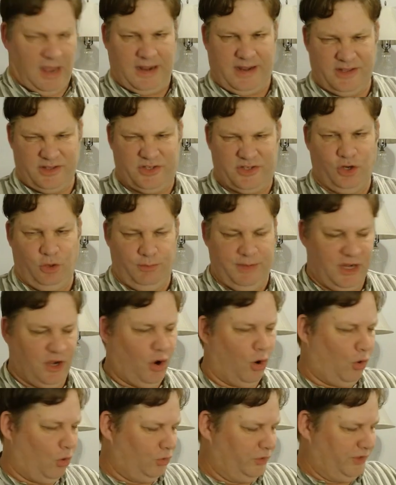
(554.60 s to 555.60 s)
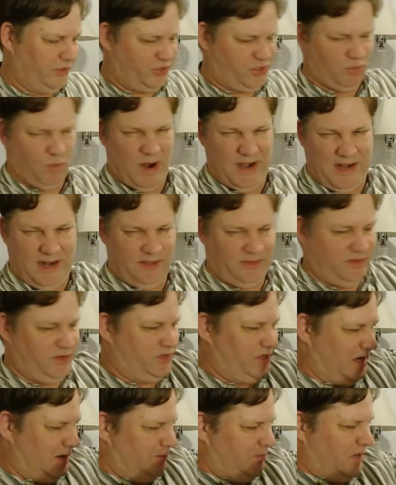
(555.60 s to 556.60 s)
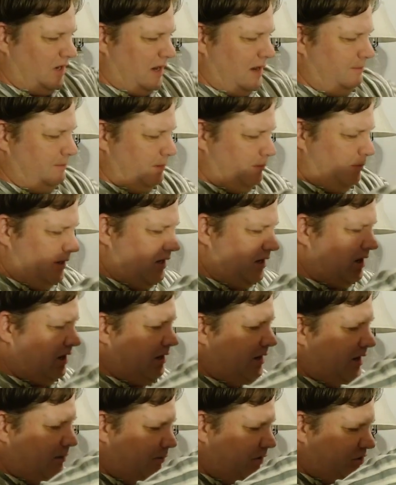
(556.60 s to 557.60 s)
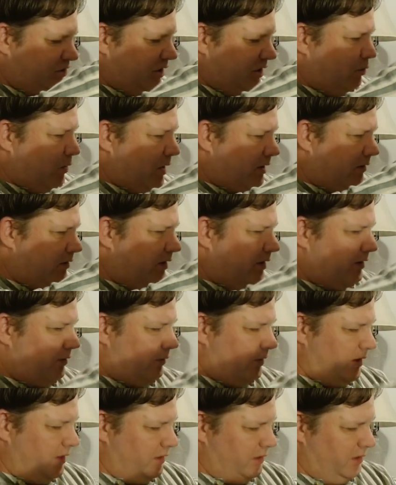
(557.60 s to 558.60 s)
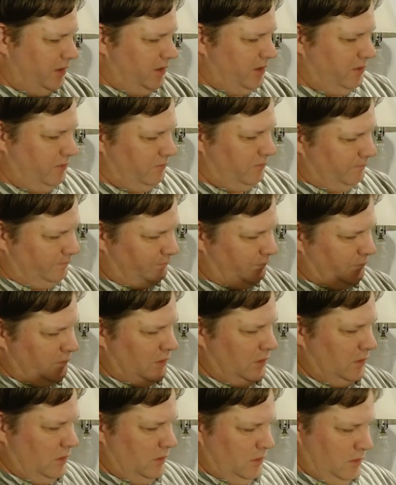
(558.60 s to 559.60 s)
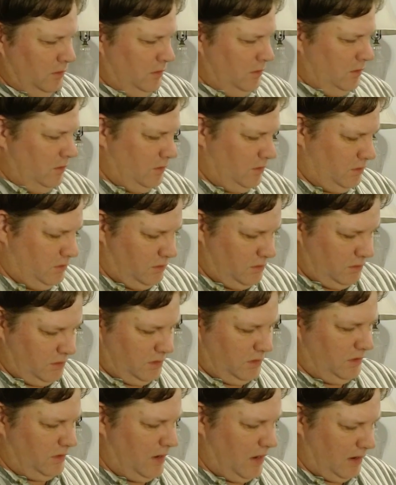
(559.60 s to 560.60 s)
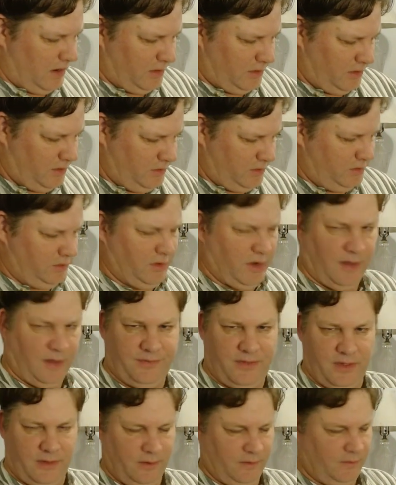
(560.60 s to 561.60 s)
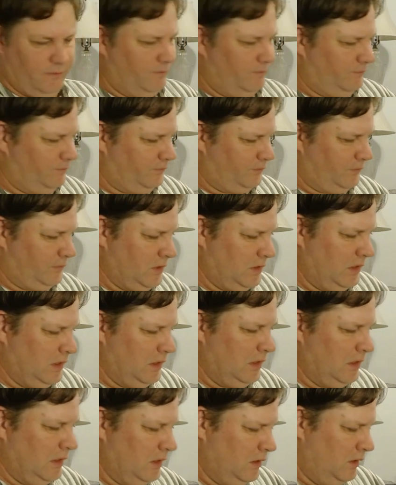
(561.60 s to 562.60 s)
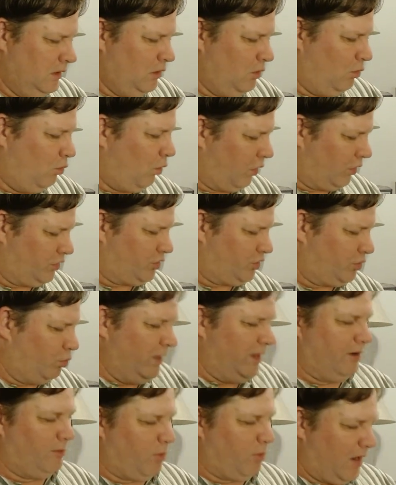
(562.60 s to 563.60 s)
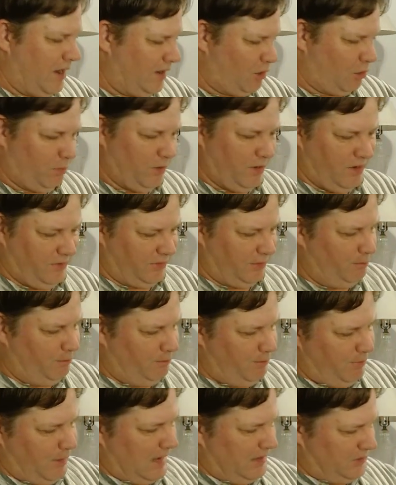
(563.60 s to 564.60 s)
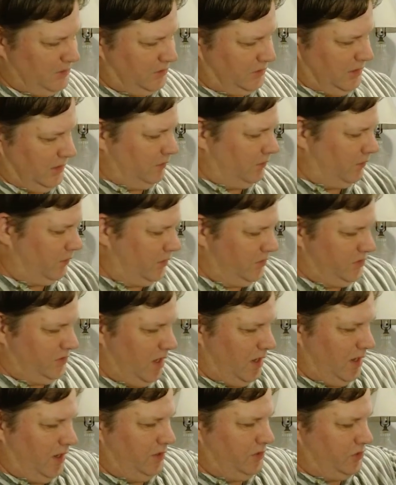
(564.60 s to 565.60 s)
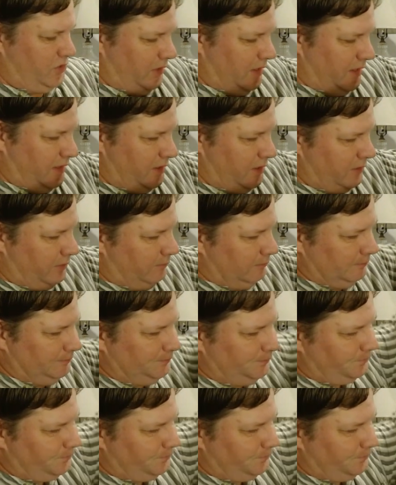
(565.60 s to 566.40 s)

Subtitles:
I can still be cold and sweaty at the same time, depending on how much I wear under it, you know. Not the worst windbreaker, but not the best either. It's not insulated.